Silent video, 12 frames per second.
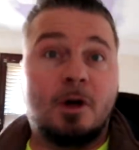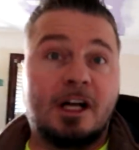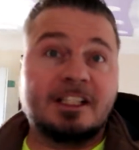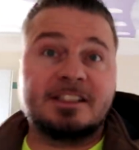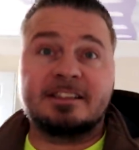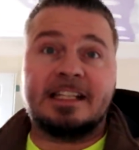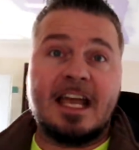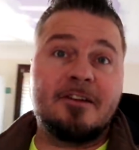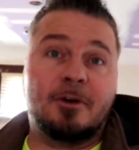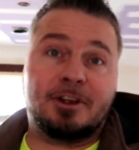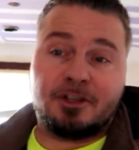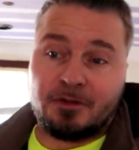was
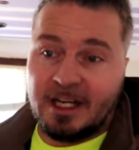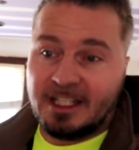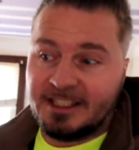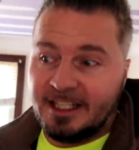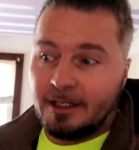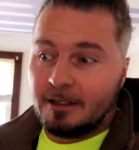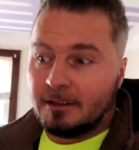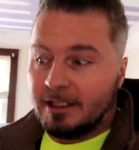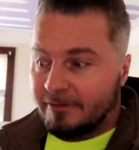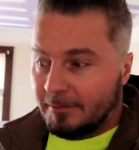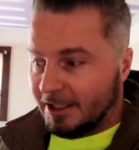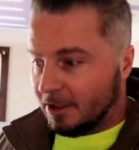Dave with the dreads here
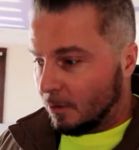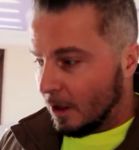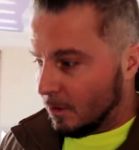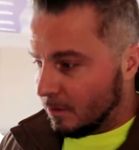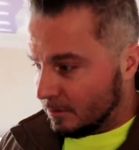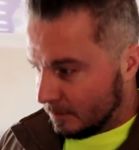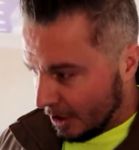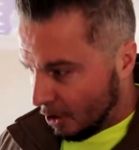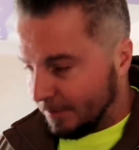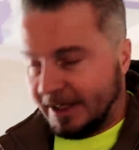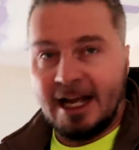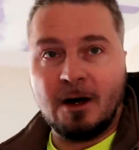giving me the quote,
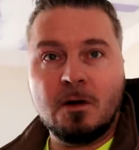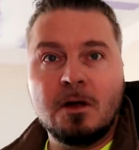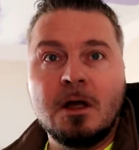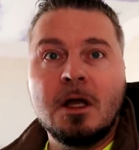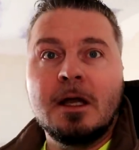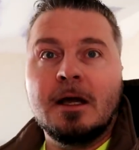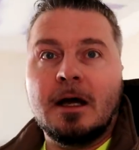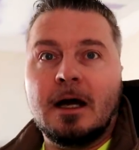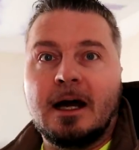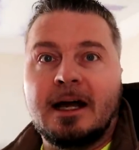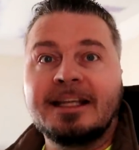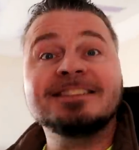helping out,
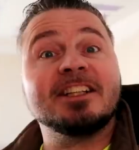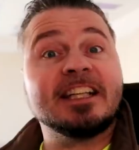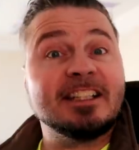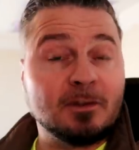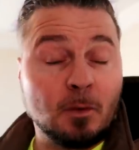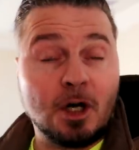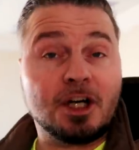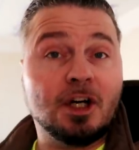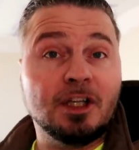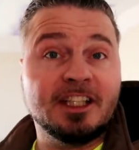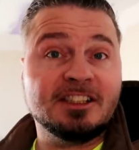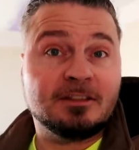he's going to get to work
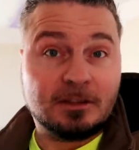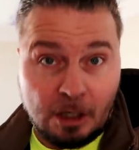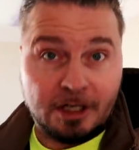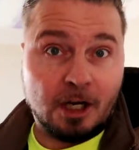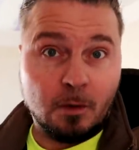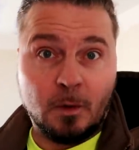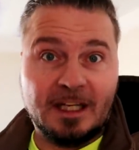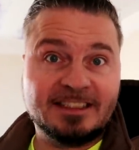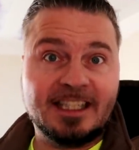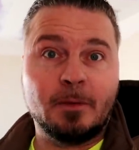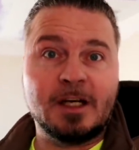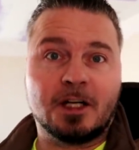on this starting on
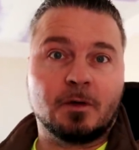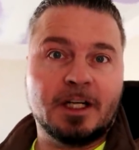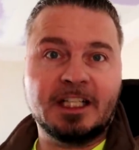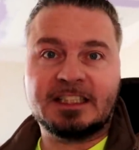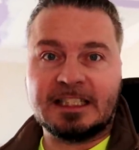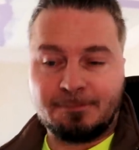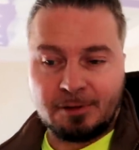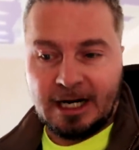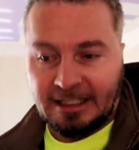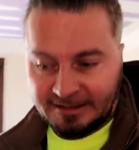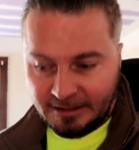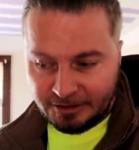Wednesday. We agreed to the
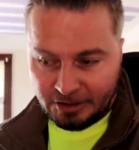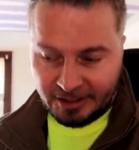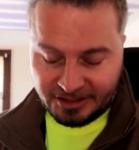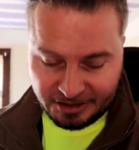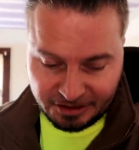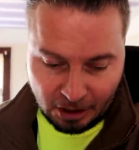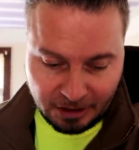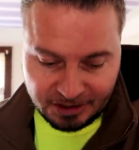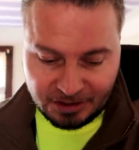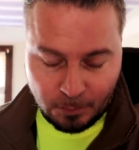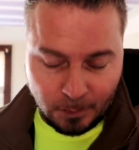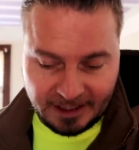price, so he's going to start
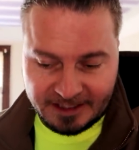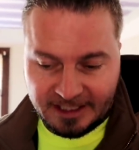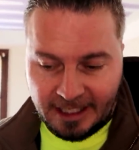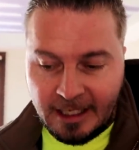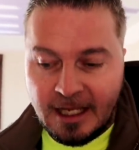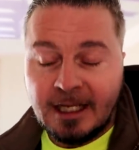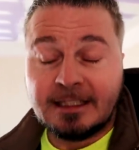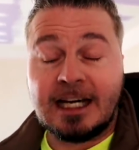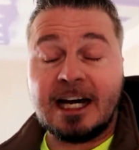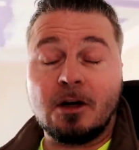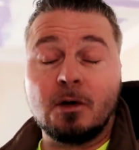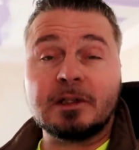this on Wednesday.
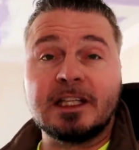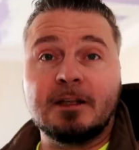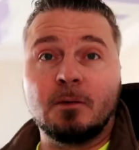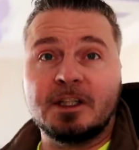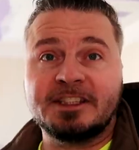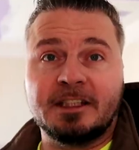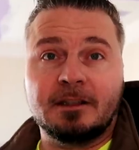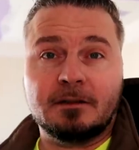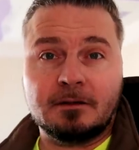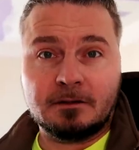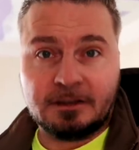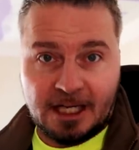Not only was it
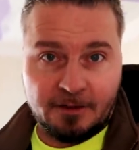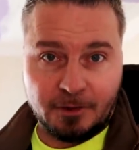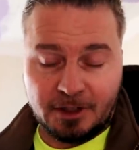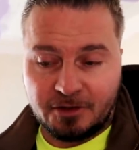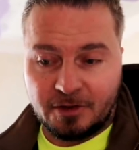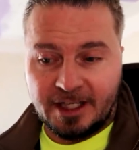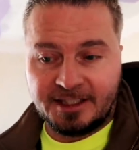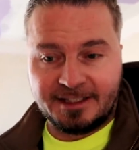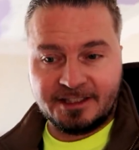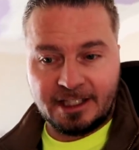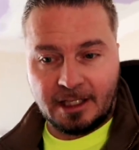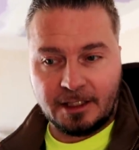Dave with the dreads
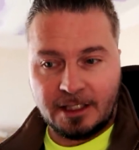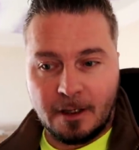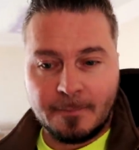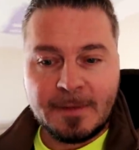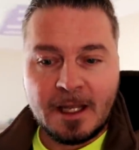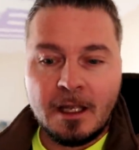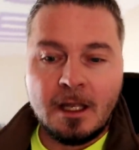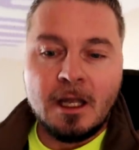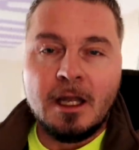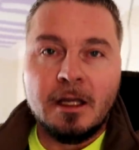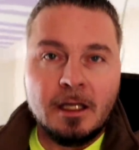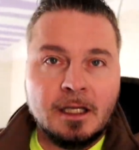and Jellico,
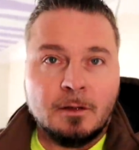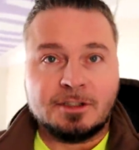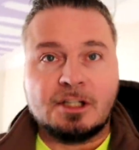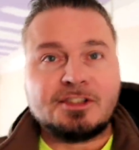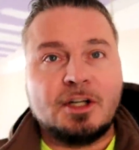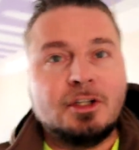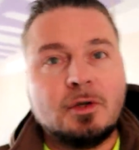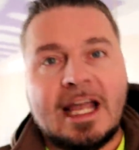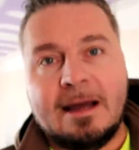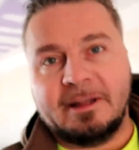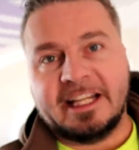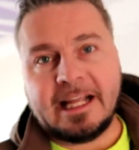there's also a new
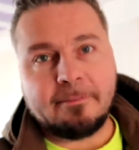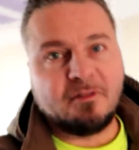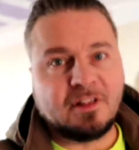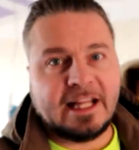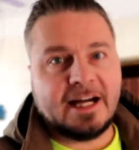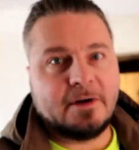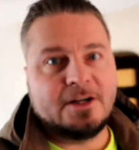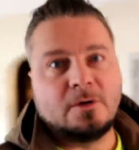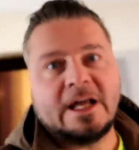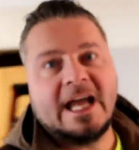guy by the name of Larry who